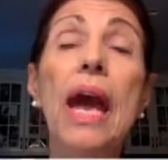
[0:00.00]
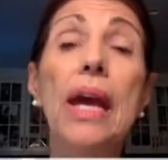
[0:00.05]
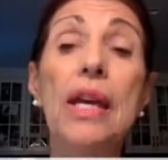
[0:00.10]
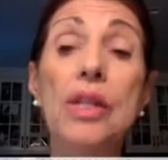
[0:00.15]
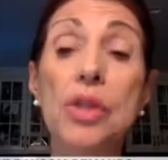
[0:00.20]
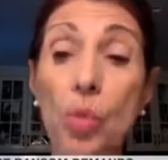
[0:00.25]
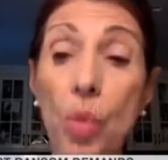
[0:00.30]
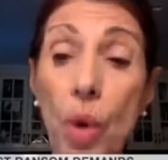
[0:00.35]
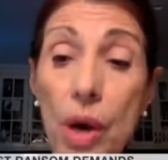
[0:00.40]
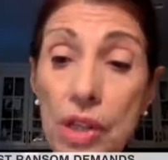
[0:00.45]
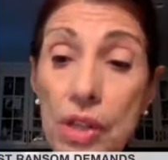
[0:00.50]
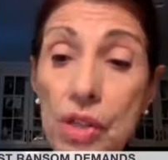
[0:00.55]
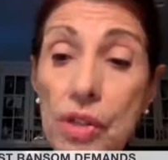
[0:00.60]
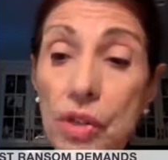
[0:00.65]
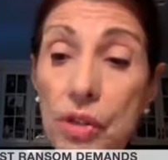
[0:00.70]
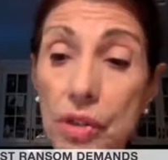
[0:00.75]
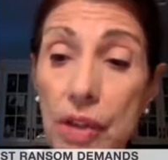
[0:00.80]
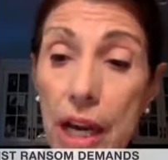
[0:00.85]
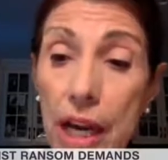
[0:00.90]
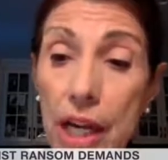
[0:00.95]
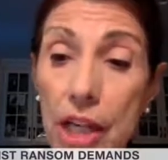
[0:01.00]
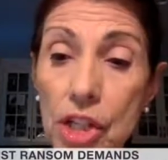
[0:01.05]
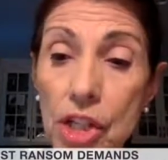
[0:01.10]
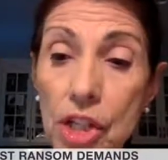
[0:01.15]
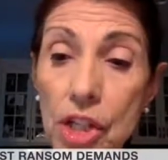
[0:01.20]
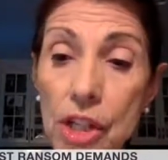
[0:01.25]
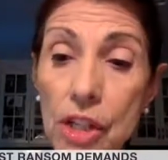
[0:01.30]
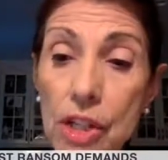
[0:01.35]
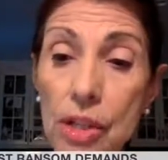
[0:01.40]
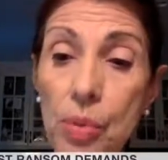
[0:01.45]
as Western
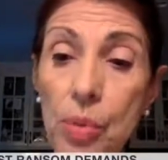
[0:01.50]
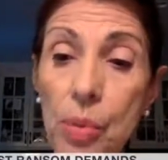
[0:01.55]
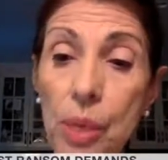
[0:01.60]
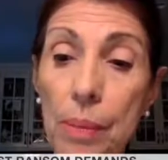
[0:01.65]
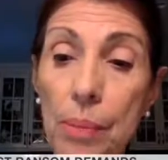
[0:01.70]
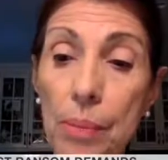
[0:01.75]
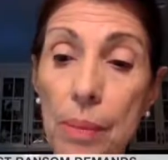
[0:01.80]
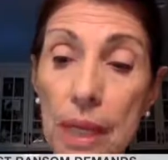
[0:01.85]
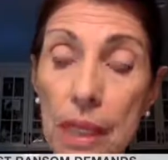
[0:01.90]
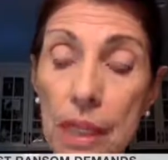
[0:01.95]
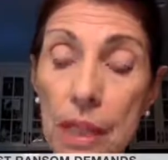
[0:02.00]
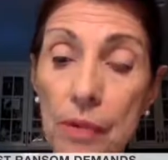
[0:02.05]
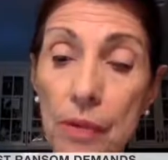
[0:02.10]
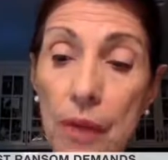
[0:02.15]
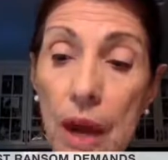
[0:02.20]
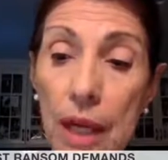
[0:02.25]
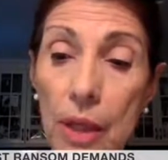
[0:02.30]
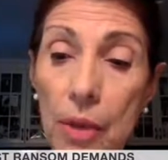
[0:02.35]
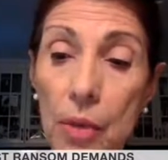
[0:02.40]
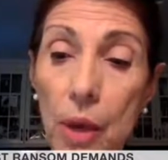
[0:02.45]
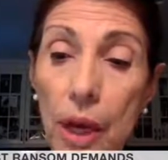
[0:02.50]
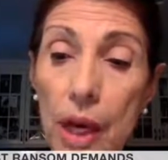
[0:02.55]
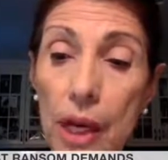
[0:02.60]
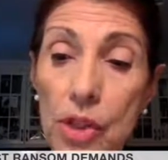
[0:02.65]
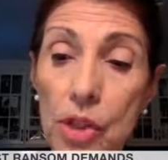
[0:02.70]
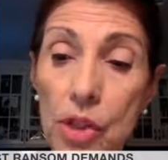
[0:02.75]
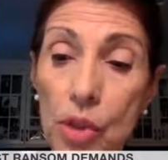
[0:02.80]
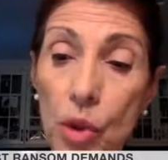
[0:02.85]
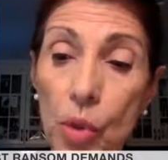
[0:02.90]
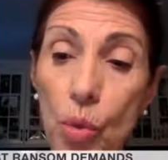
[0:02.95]
nations, we must find
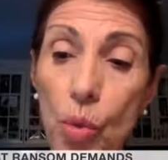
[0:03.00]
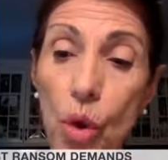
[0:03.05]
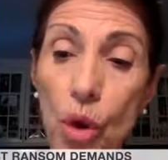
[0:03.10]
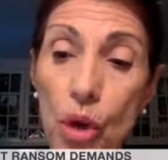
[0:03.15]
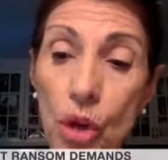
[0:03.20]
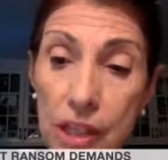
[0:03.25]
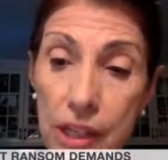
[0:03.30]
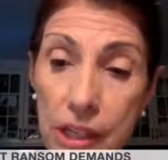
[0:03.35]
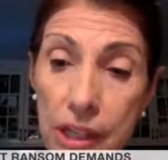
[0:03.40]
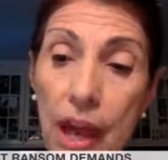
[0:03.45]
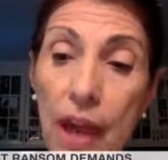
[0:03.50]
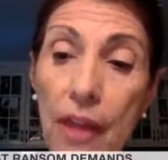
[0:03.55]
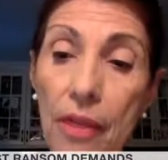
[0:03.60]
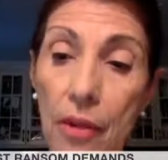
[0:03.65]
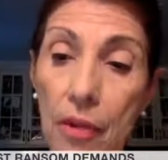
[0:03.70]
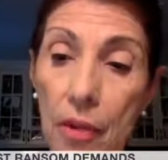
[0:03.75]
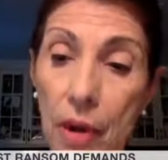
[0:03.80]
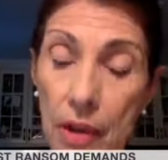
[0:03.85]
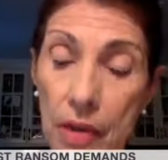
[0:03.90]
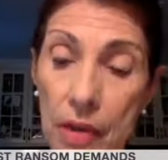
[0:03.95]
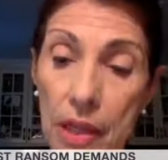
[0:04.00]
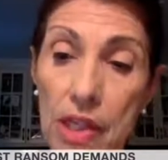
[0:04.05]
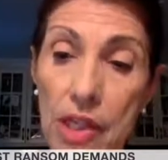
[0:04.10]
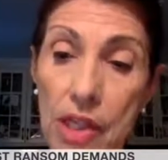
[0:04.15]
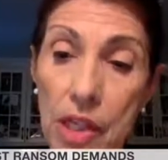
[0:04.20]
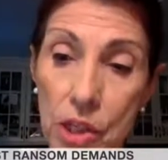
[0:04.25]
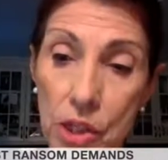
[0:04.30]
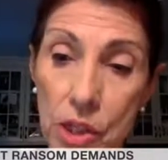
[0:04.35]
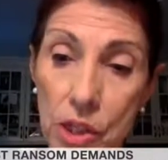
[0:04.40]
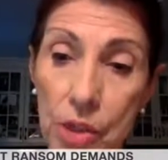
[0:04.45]
ways to work together on
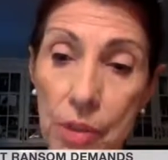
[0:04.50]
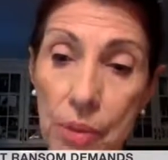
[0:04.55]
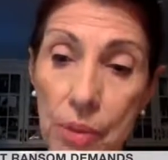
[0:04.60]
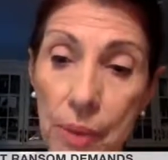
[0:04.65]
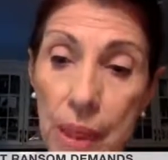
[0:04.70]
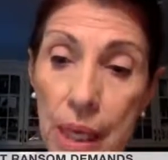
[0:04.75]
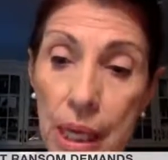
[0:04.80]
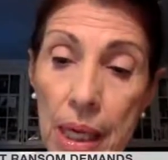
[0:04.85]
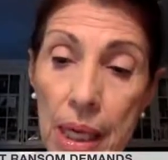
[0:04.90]
this issue.